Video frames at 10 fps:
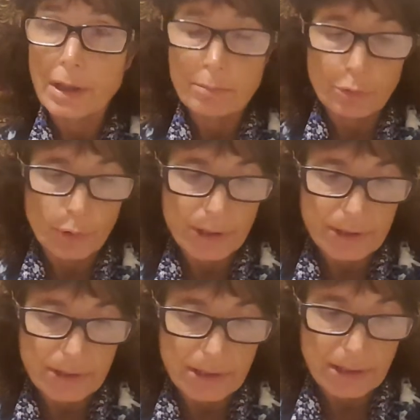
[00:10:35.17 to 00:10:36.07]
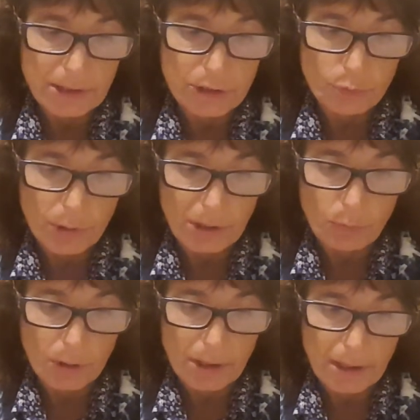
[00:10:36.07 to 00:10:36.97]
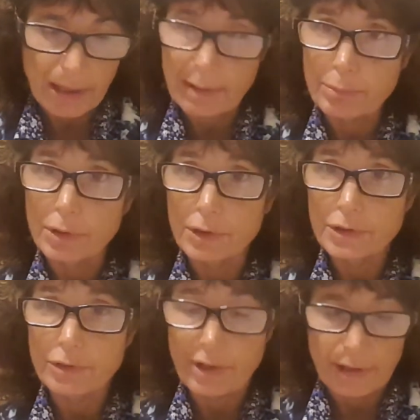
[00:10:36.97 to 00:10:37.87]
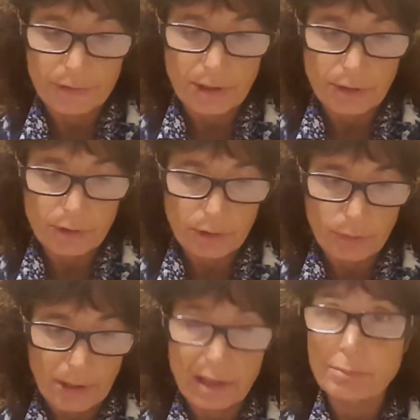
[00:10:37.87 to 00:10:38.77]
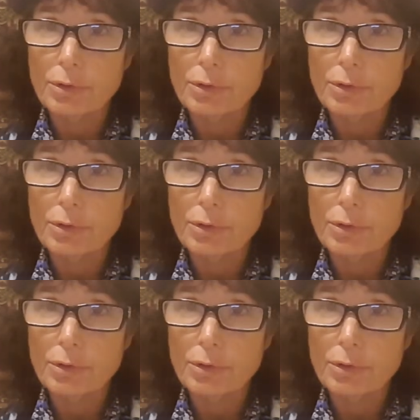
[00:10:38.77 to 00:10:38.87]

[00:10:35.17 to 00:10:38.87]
parentheses 21 April 2002 end